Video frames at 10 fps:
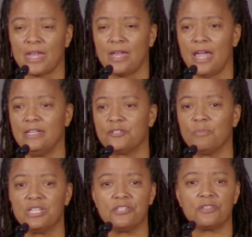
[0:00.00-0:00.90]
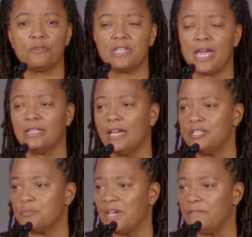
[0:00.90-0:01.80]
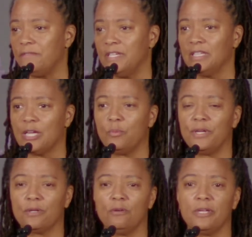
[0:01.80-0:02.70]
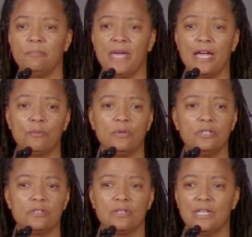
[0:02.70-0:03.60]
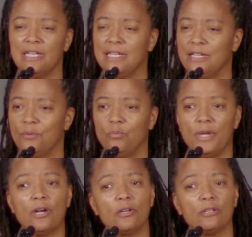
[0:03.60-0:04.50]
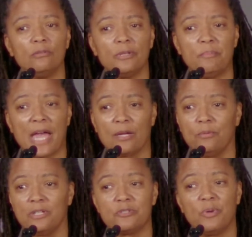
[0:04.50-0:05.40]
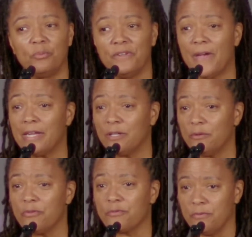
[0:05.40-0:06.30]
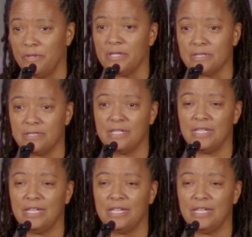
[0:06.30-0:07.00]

And as much as those headlines might feel like we are going backwards, we aren't going backwards, but we've got to go through this.